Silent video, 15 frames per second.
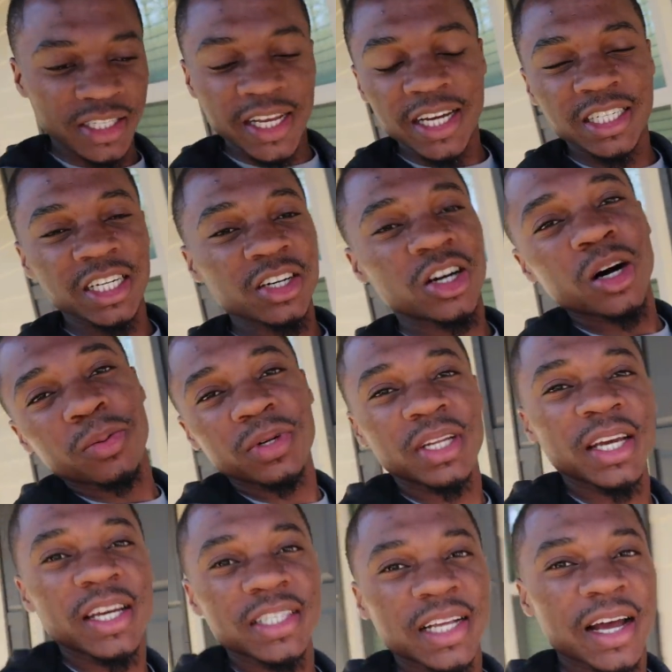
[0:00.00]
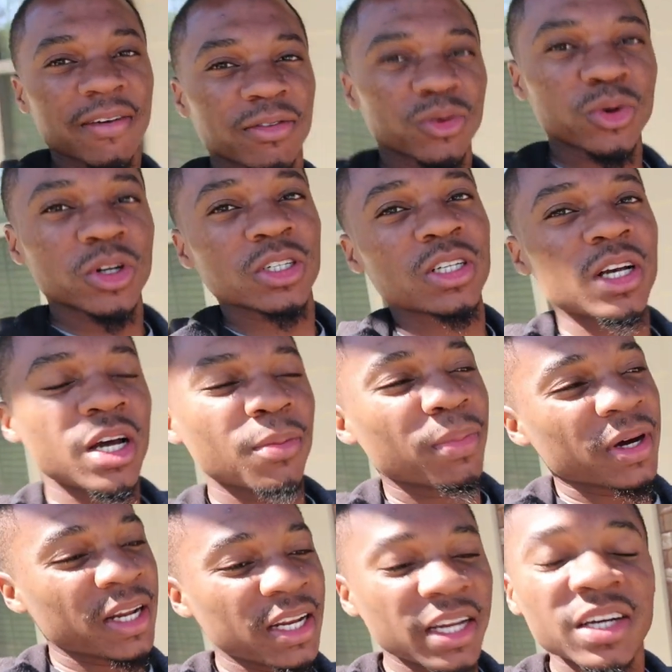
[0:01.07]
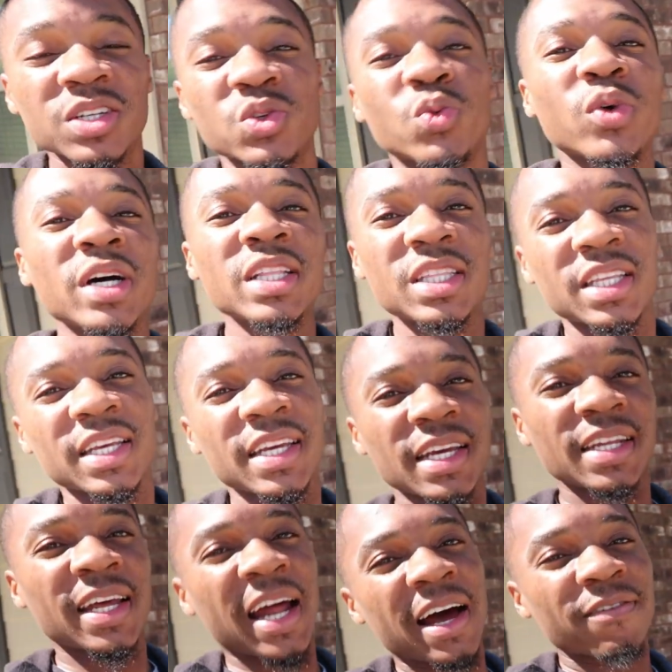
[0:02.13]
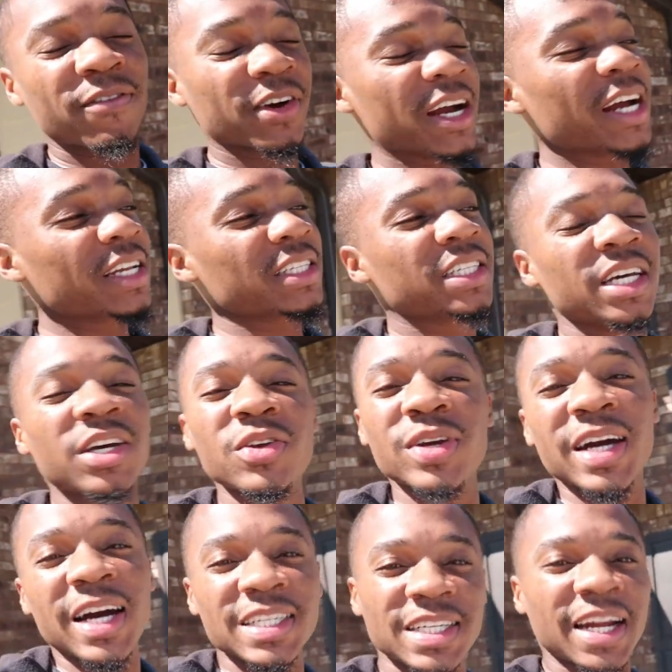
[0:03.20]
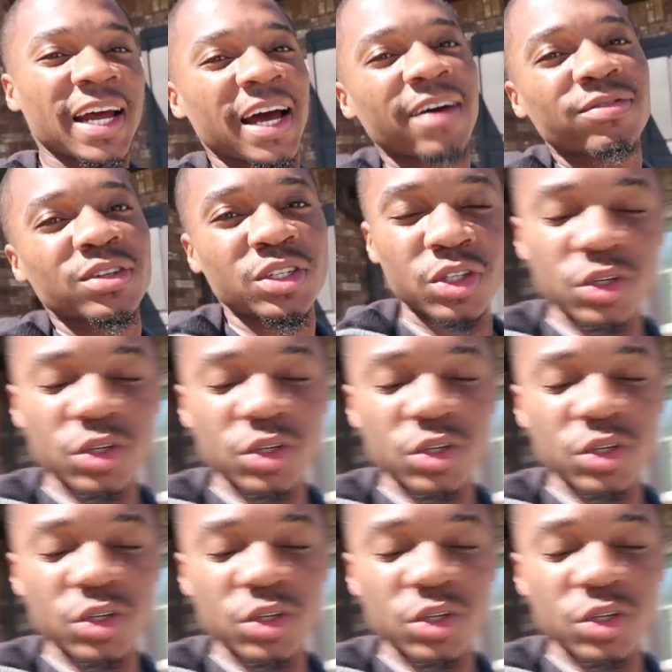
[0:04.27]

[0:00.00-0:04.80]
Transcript: It's actually a couple days afterwards, but it is one thing that I forgot to tell you guys that I have to